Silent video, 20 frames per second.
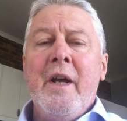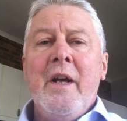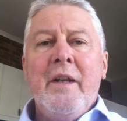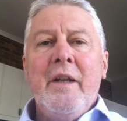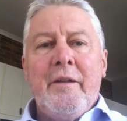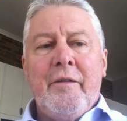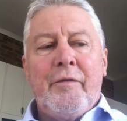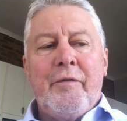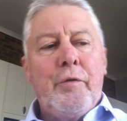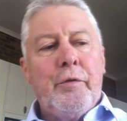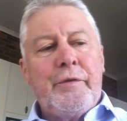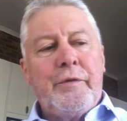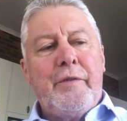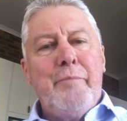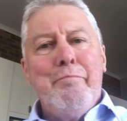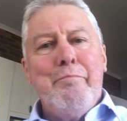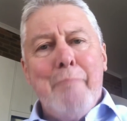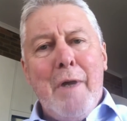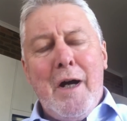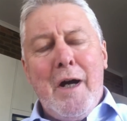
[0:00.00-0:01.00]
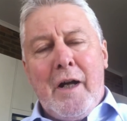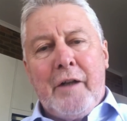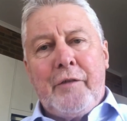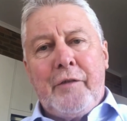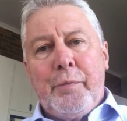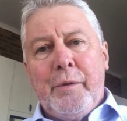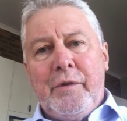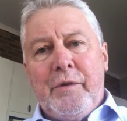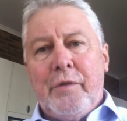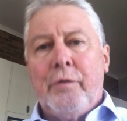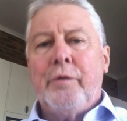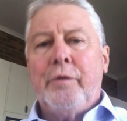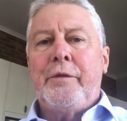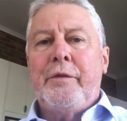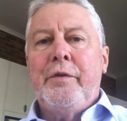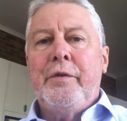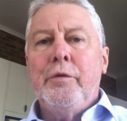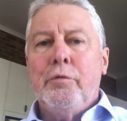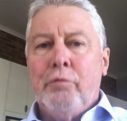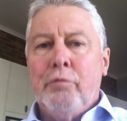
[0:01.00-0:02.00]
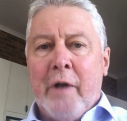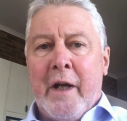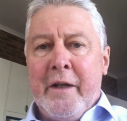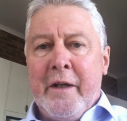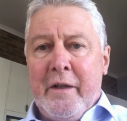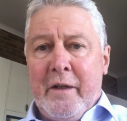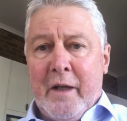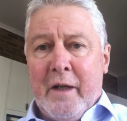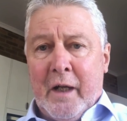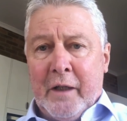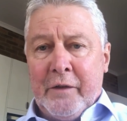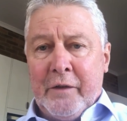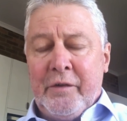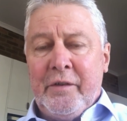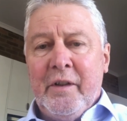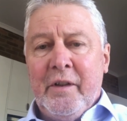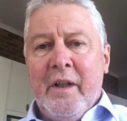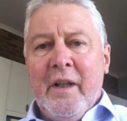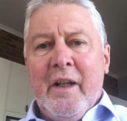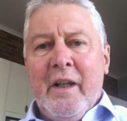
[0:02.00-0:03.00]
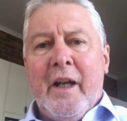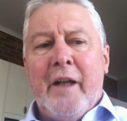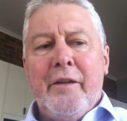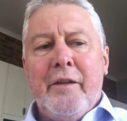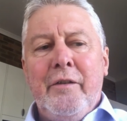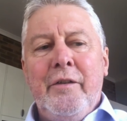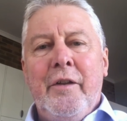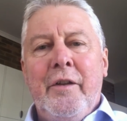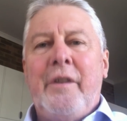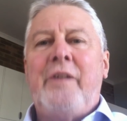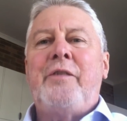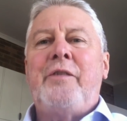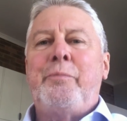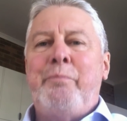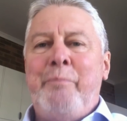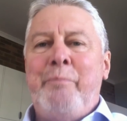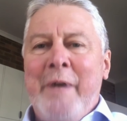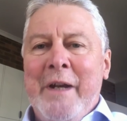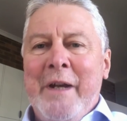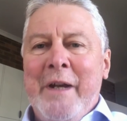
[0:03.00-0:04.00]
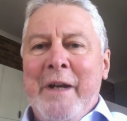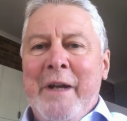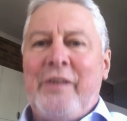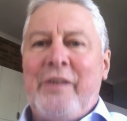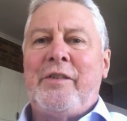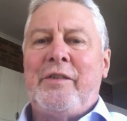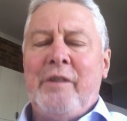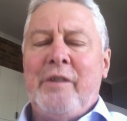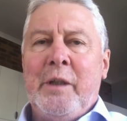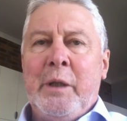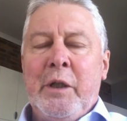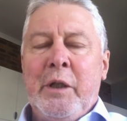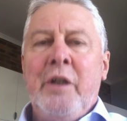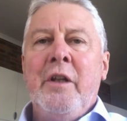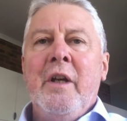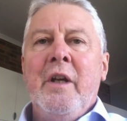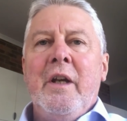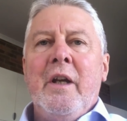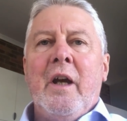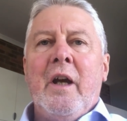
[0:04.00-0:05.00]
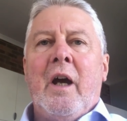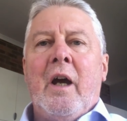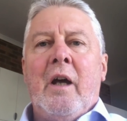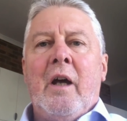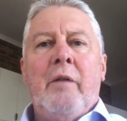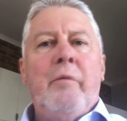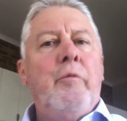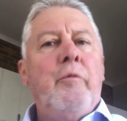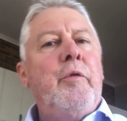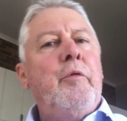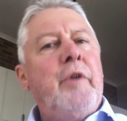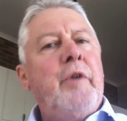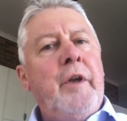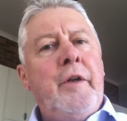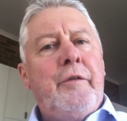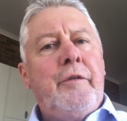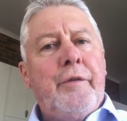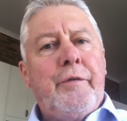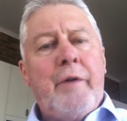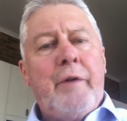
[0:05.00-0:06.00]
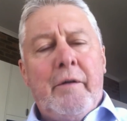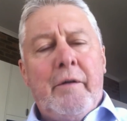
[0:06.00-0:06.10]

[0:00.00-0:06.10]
Now, of course, in March, we saw two rate cuts, and you'd expect to see uh, interest rate